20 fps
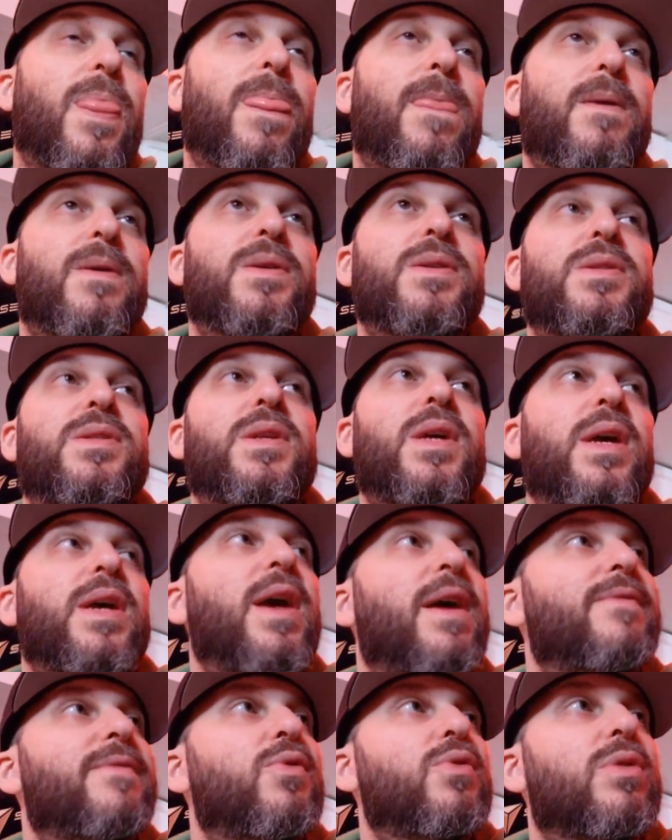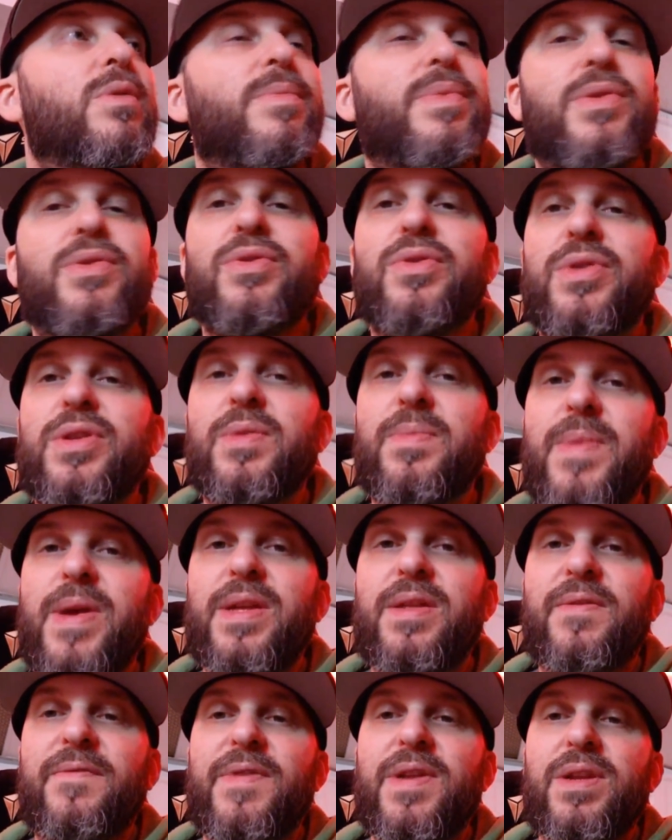because I have no computer to
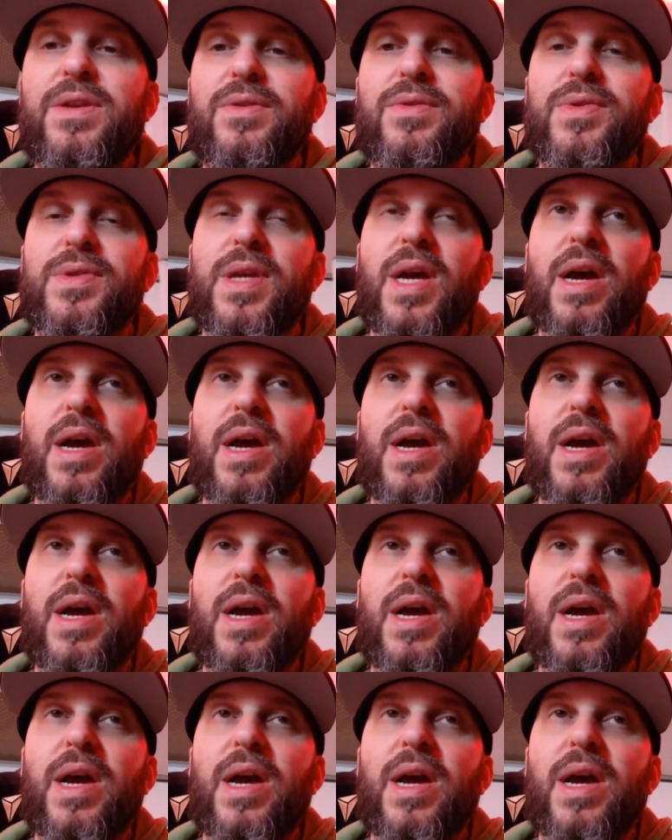make the videos.